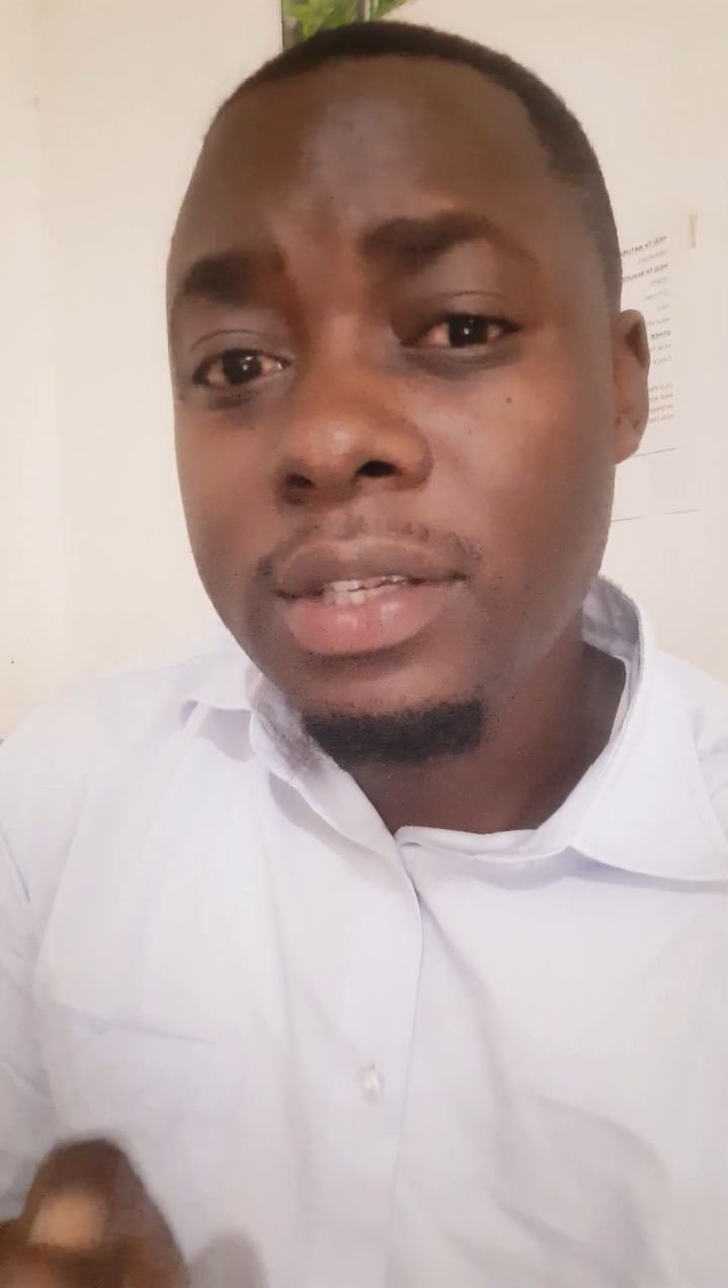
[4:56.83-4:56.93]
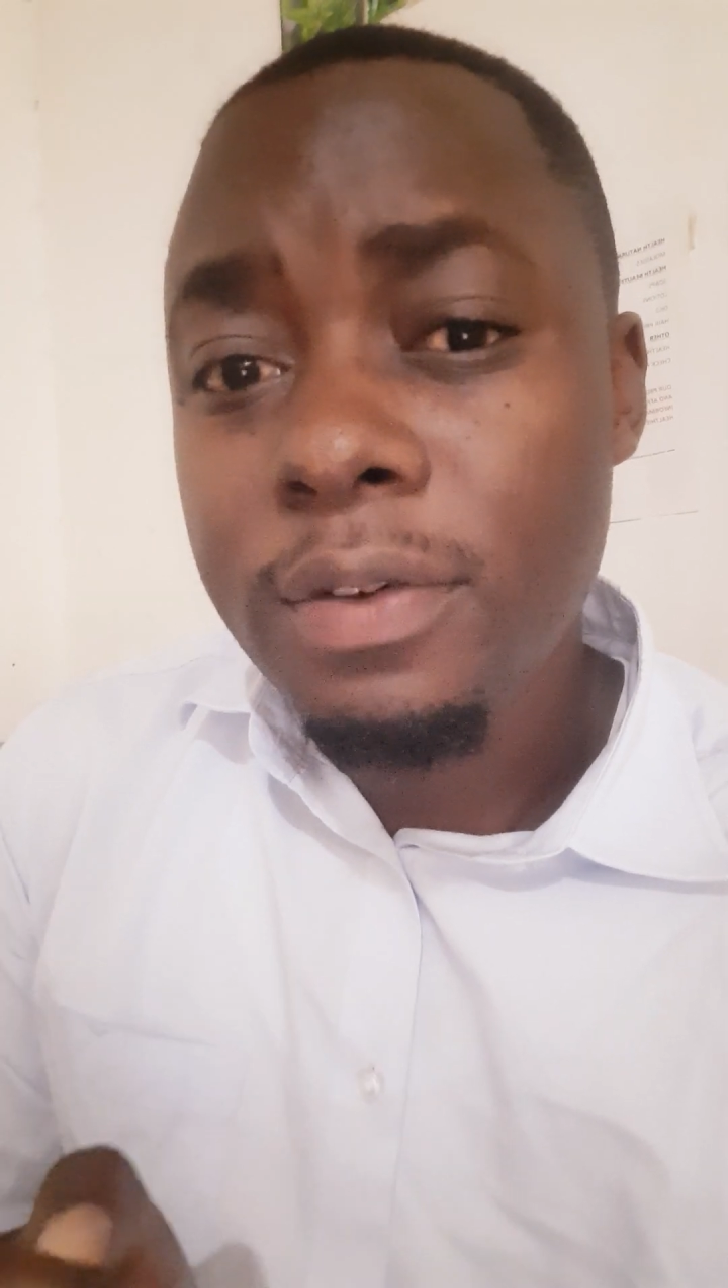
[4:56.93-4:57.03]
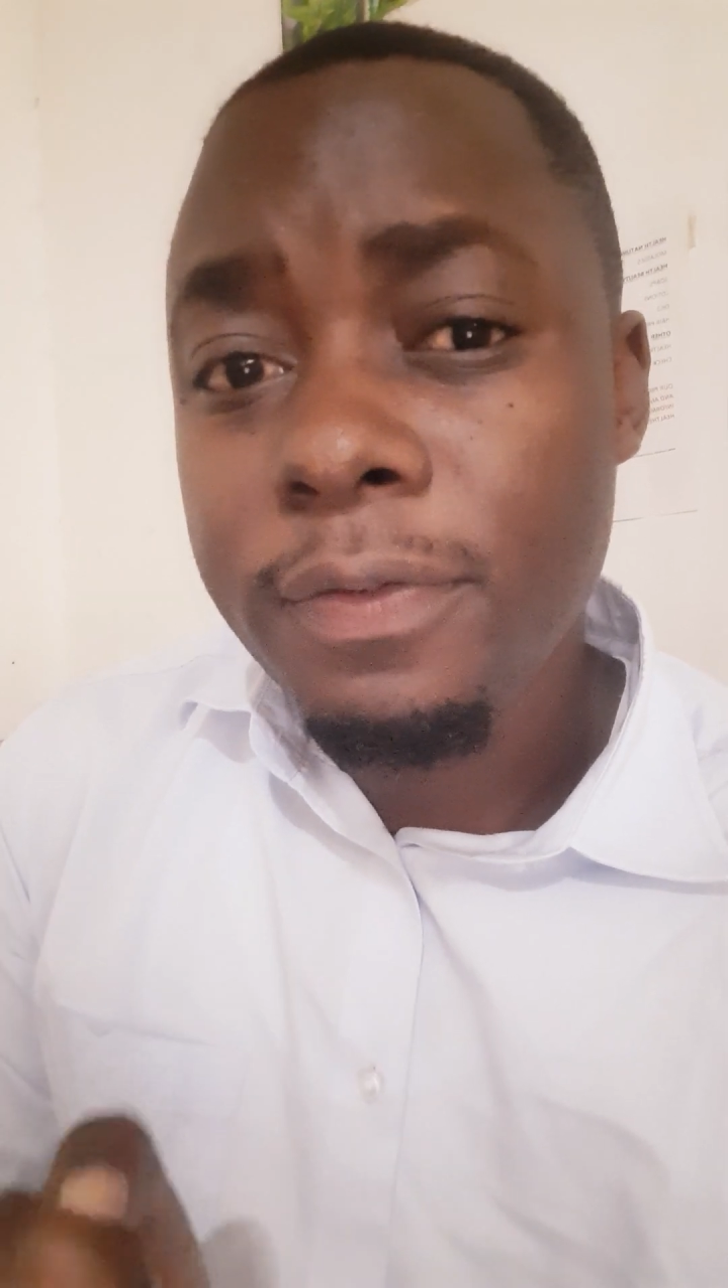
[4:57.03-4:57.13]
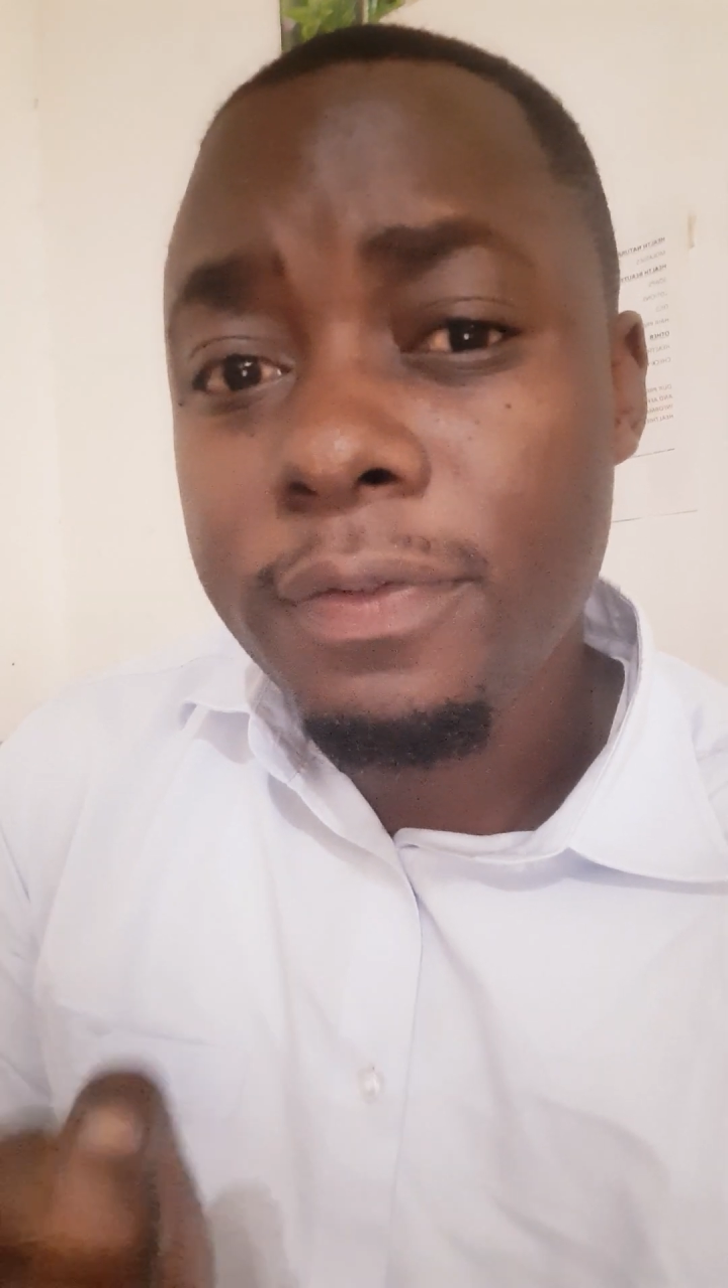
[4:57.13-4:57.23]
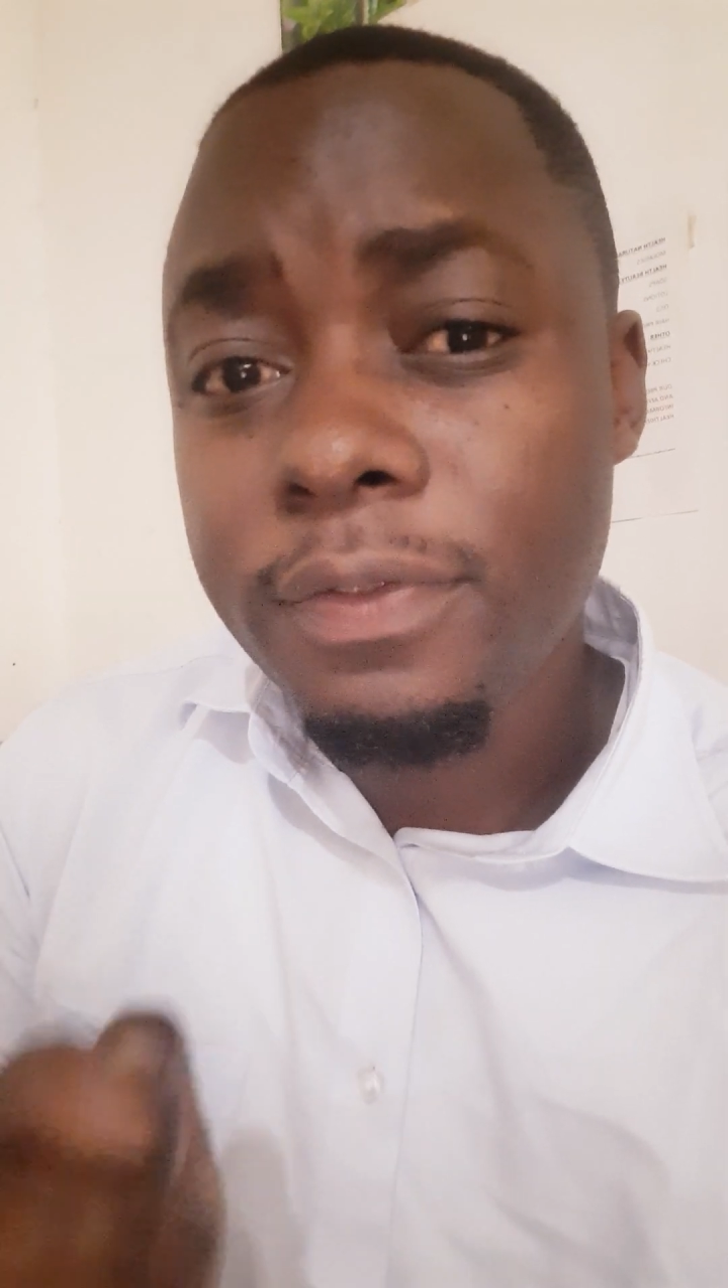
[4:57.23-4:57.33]

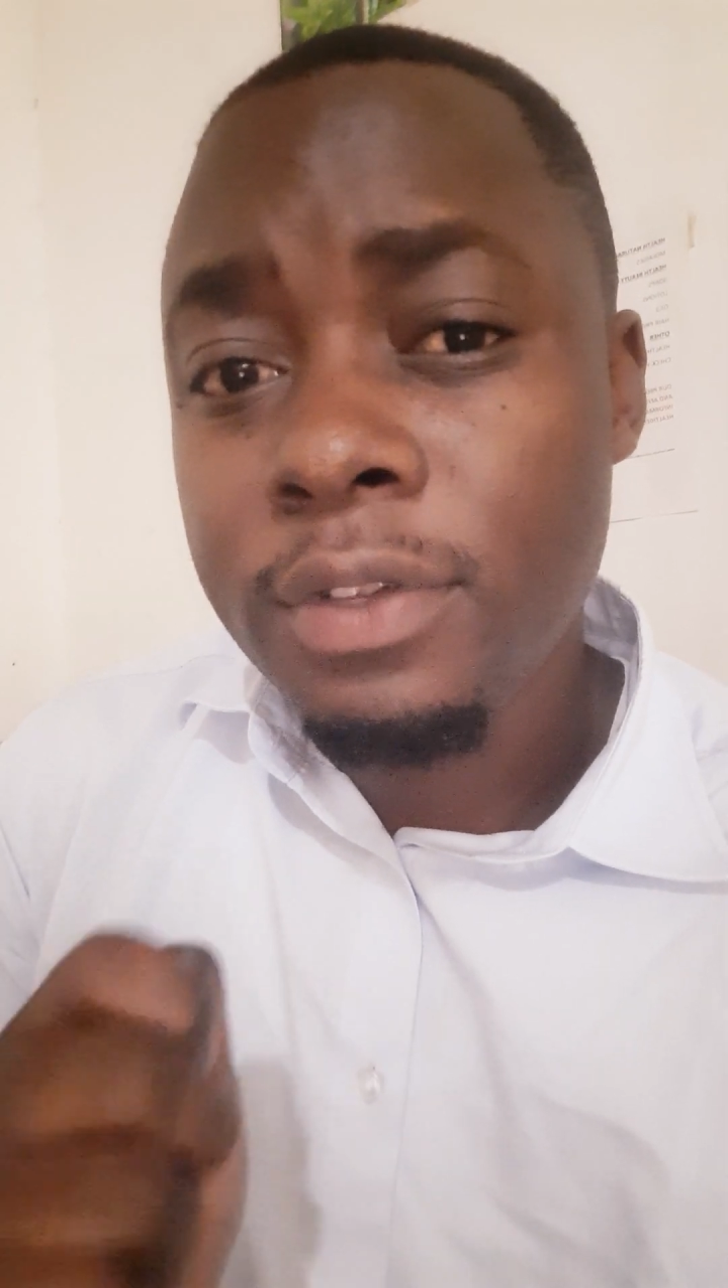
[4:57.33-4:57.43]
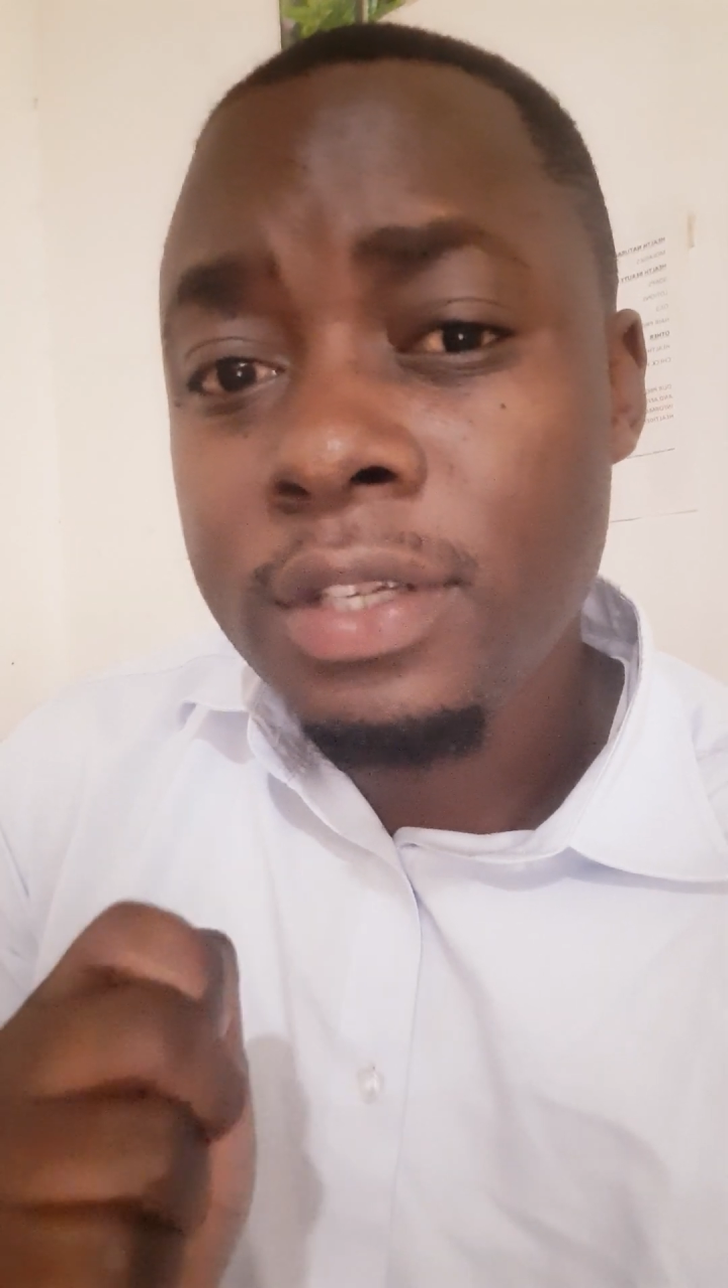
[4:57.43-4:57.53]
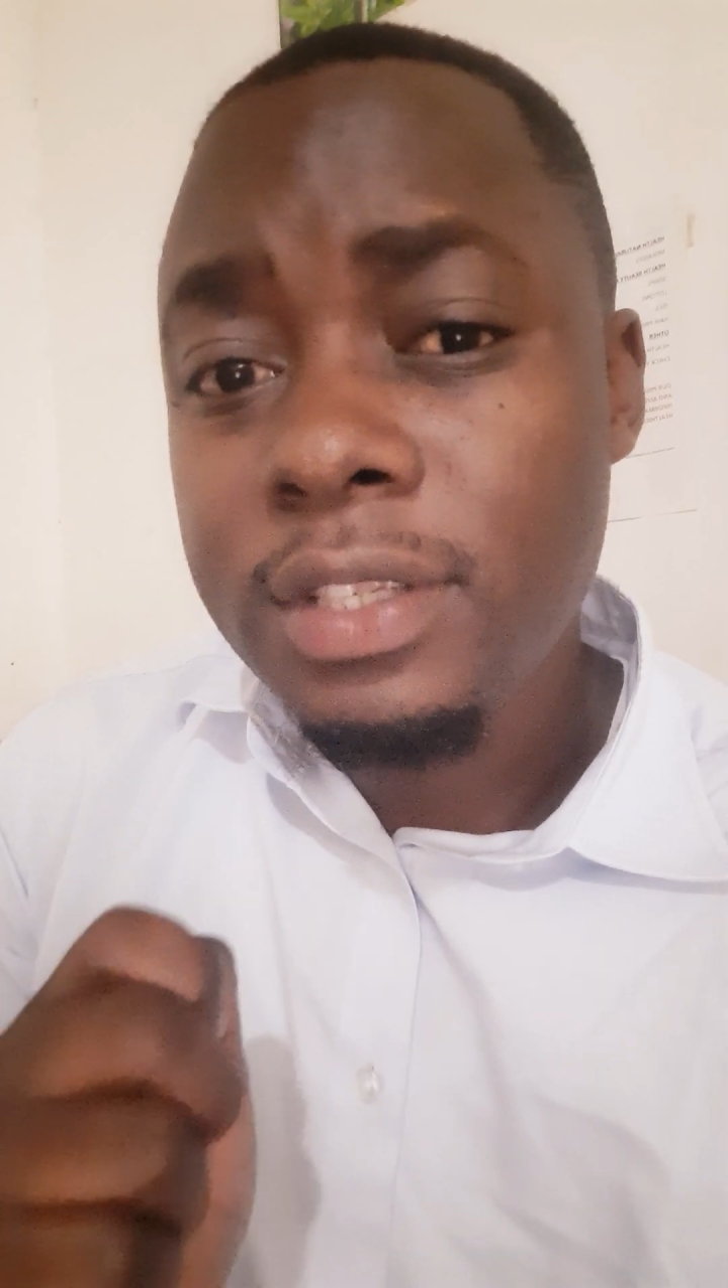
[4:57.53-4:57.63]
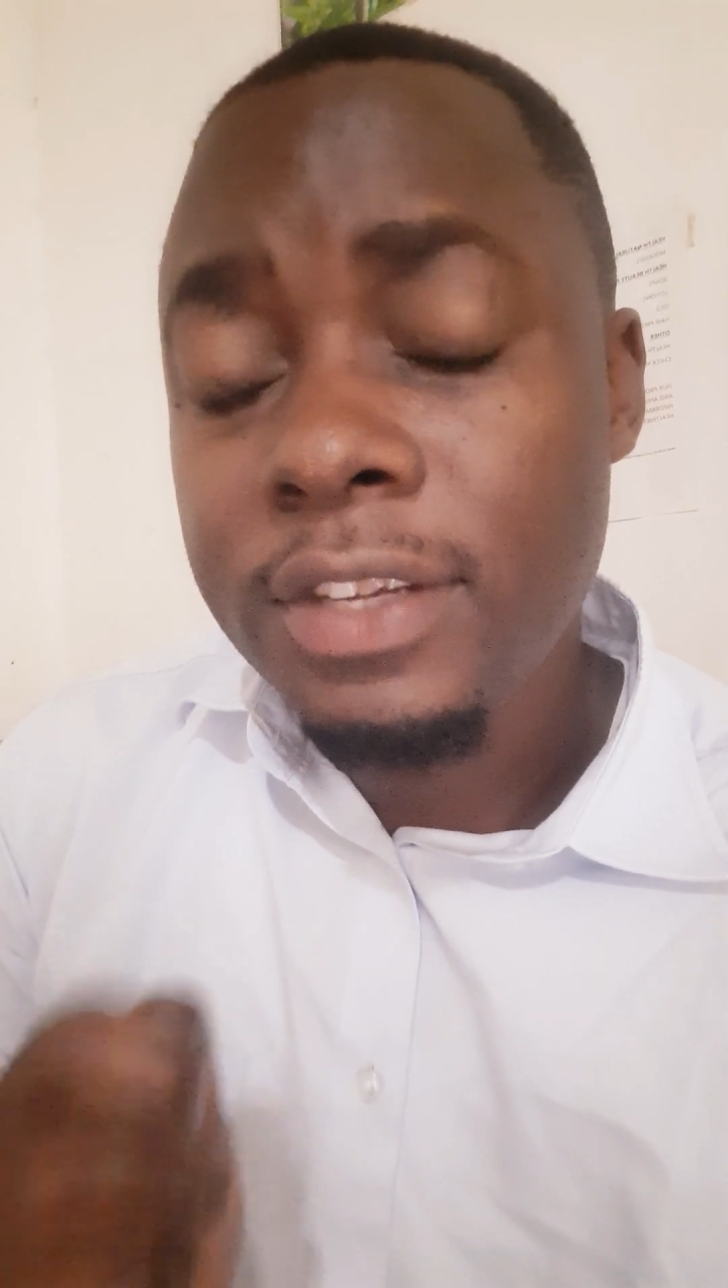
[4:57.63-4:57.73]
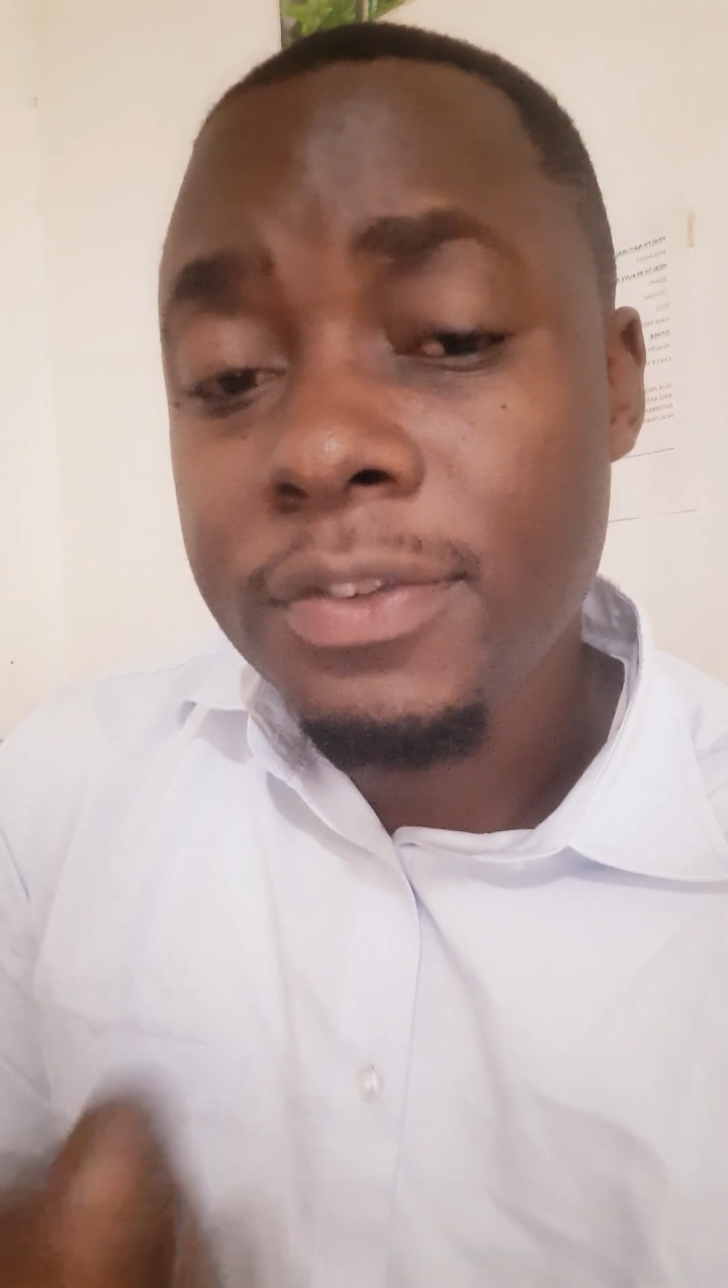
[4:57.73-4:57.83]
of those